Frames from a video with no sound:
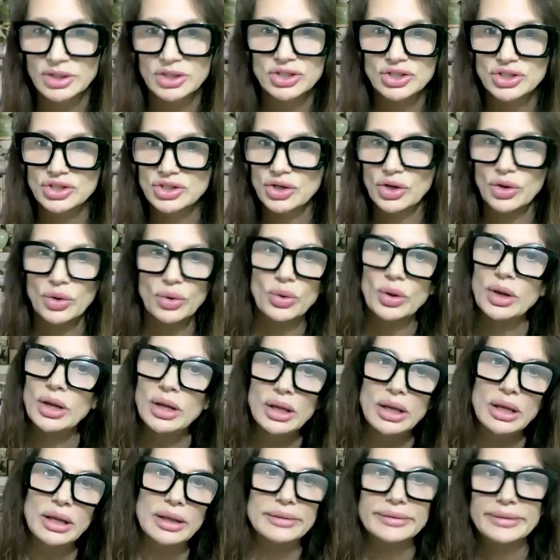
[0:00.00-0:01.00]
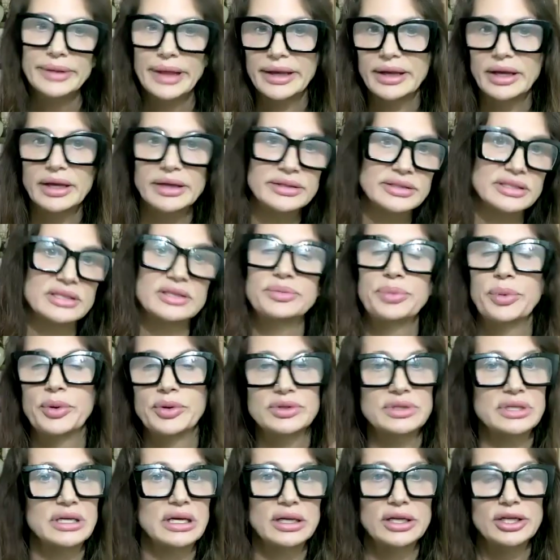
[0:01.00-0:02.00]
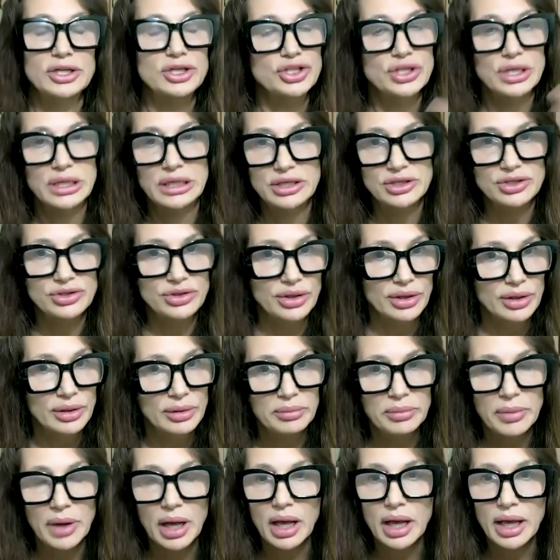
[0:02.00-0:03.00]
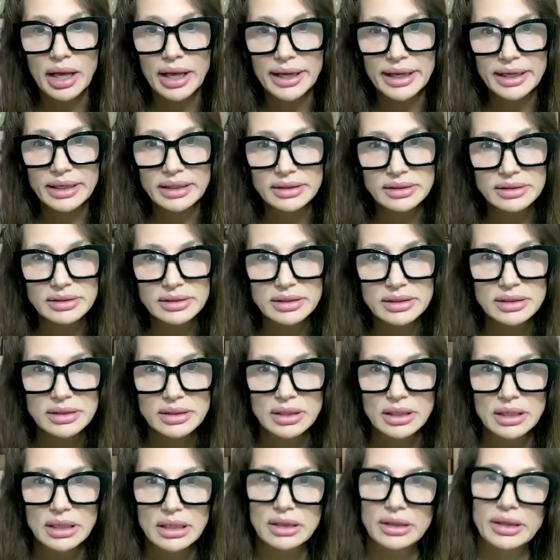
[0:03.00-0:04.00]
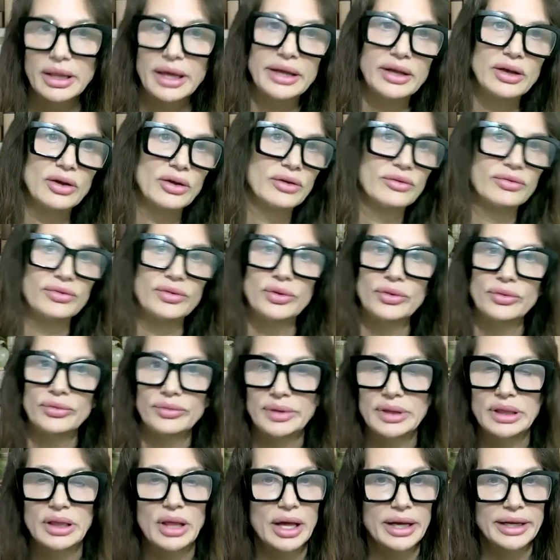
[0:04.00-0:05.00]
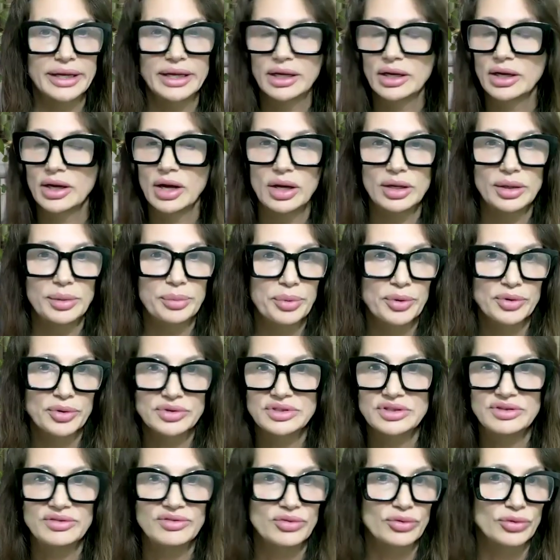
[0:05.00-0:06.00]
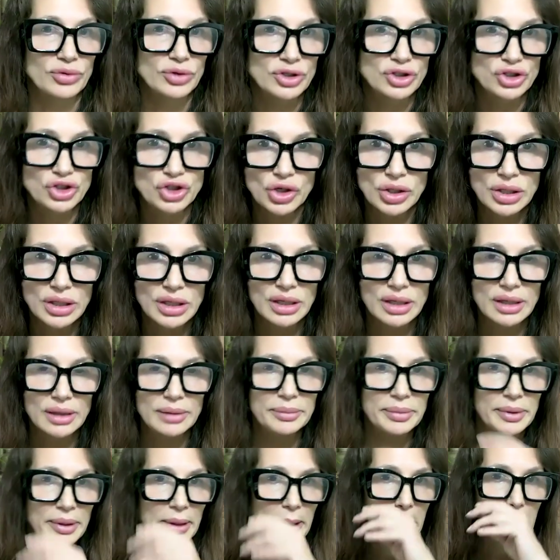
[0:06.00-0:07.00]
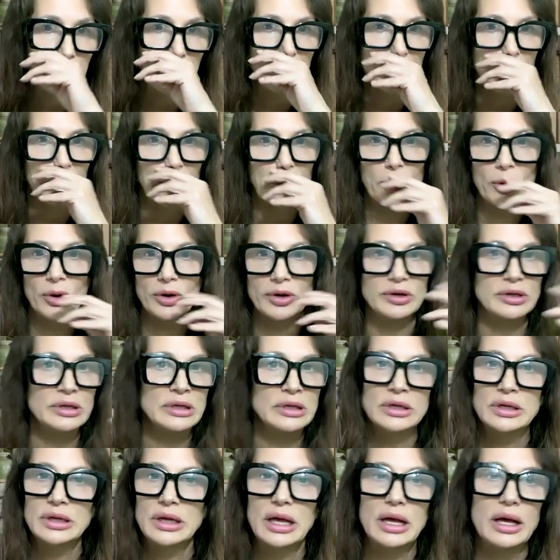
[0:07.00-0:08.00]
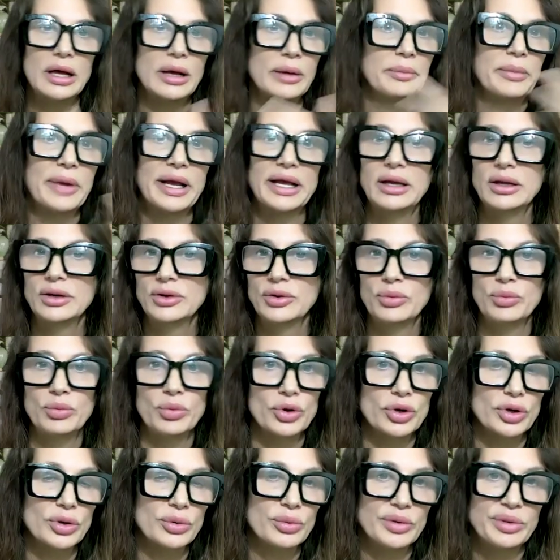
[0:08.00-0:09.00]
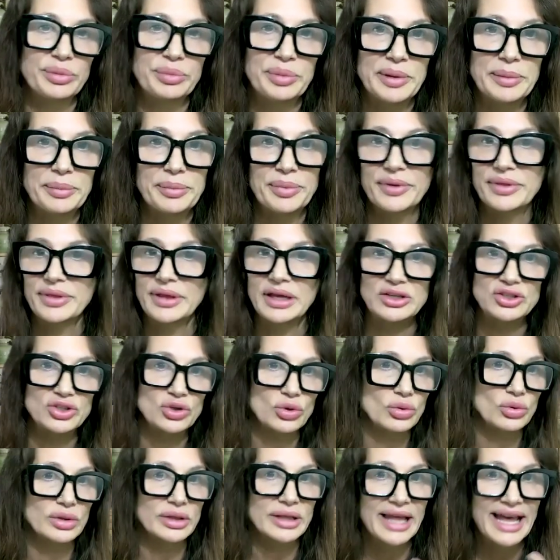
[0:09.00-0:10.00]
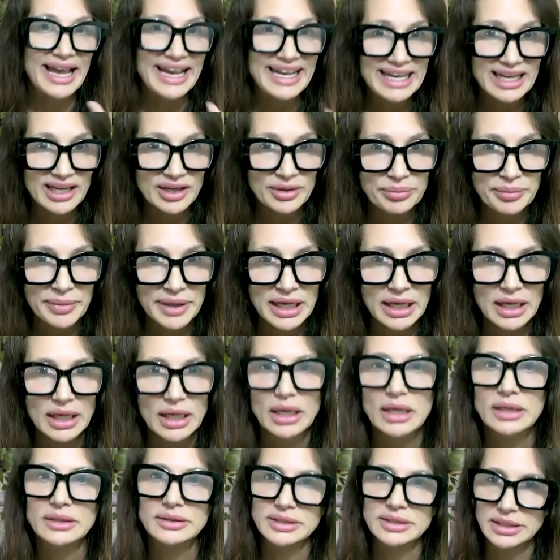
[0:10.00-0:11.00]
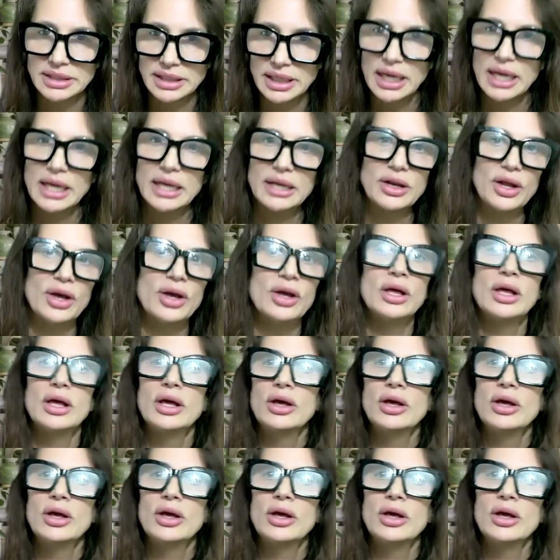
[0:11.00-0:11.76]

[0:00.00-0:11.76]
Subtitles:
So, like, is this person going to change their mind? Like, if you're relying on a person for a job, or am I going to work with people that don't like me? It's again,